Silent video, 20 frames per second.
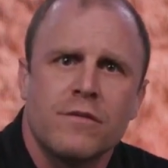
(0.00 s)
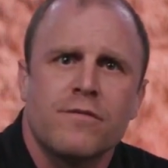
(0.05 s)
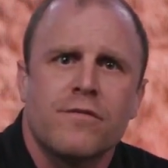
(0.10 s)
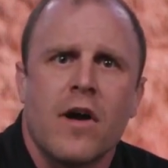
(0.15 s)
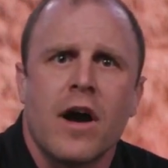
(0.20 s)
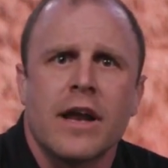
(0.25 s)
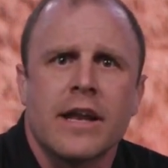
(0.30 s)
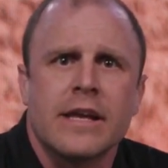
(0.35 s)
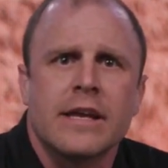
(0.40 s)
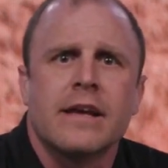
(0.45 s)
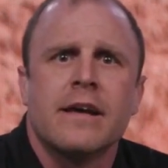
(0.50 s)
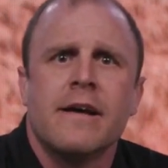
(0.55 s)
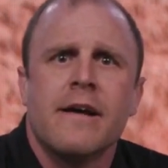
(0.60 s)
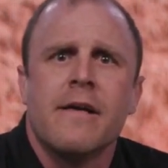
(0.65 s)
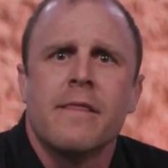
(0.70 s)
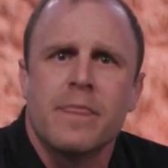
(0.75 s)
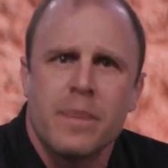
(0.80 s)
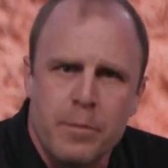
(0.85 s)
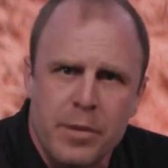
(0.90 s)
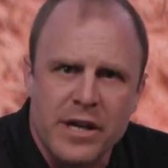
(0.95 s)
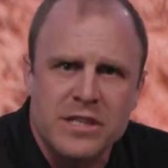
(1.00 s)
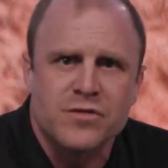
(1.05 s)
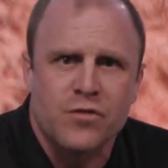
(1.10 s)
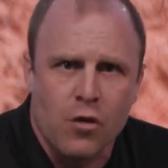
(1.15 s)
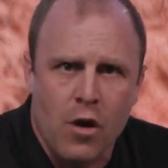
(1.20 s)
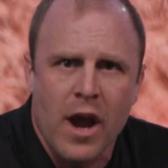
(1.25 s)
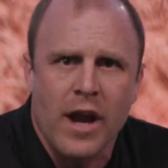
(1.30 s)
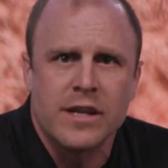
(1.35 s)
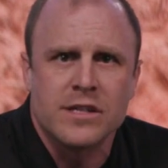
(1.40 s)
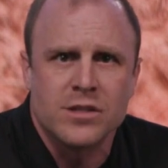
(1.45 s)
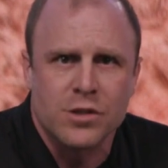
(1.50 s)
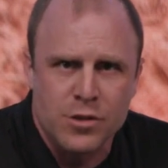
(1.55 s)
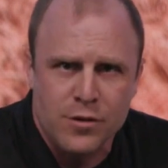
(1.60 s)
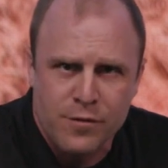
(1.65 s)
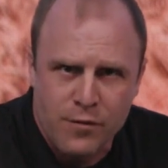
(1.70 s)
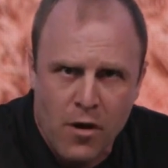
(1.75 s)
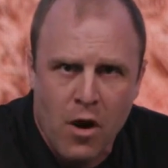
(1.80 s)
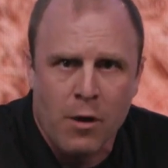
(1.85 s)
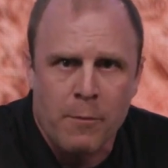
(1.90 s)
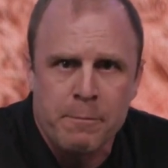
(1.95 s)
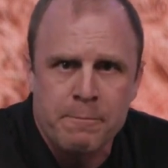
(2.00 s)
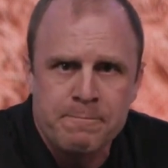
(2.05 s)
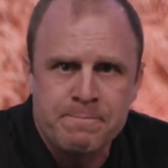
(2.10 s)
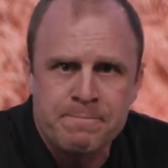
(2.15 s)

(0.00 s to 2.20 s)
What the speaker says: finding the best varieties on your farm.